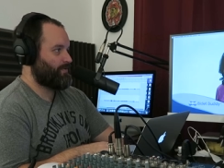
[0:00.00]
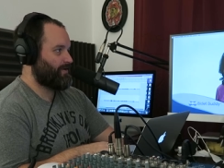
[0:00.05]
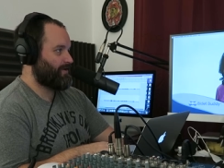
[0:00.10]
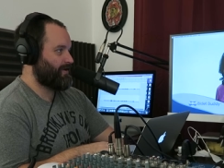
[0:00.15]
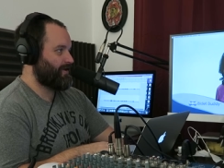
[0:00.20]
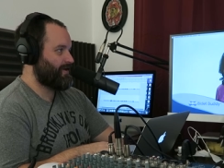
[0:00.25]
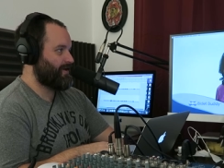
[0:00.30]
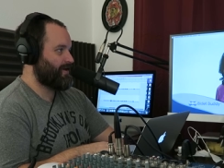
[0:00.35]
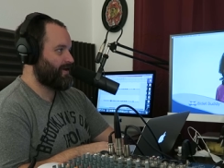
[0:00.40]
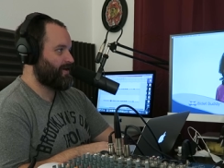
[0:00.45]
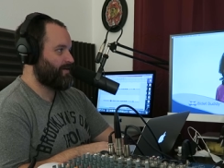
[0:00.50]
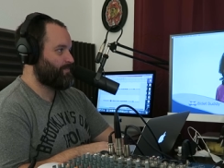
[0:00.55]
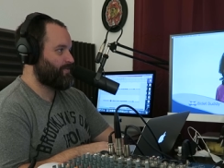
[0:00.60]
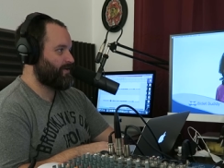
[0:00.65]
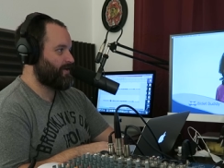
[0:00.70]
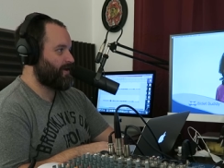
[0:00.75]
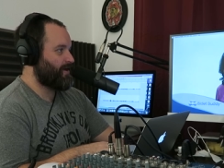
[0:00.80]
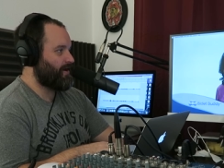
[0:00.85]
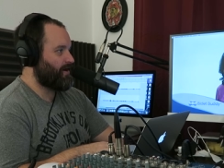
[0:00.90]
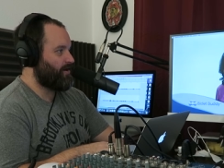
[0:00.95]
Well, yeah,
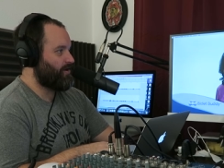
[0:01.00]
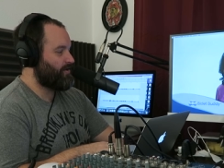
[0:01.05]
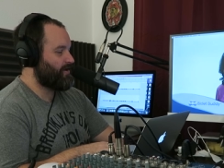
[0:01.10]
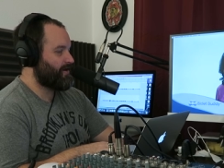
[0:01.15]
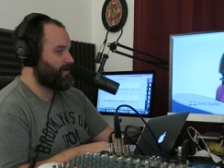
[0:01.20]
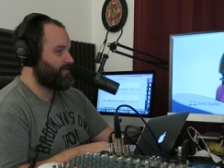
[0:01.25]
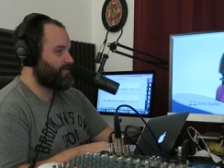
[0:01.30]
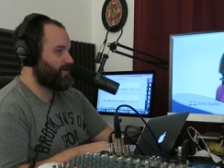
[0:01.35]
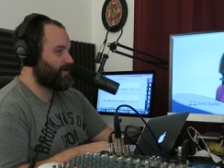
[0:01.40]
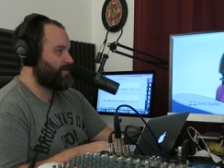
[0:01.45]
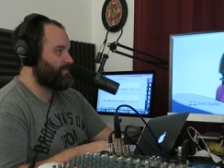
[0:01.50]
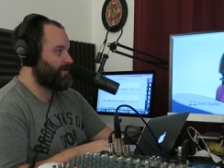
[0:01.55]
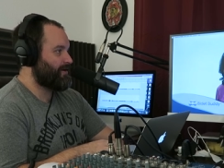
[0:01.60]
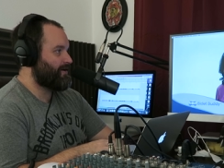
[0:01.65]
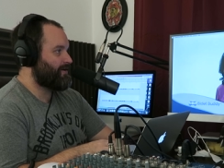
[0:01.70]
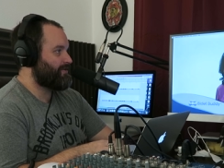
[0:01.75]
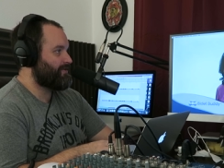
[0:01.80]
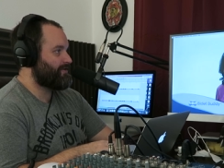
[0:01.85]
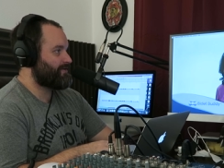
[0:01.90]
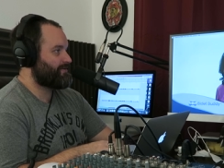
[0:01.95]
but I, all I can think
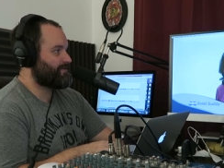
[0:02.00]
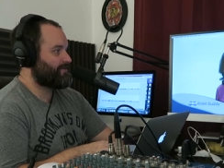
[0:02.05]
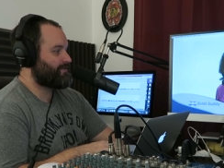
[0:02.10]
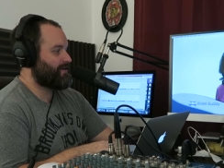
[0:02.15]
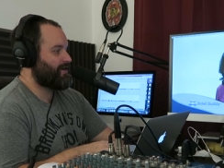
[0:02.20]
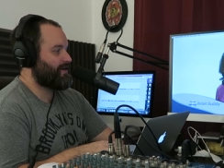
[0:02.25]
about in this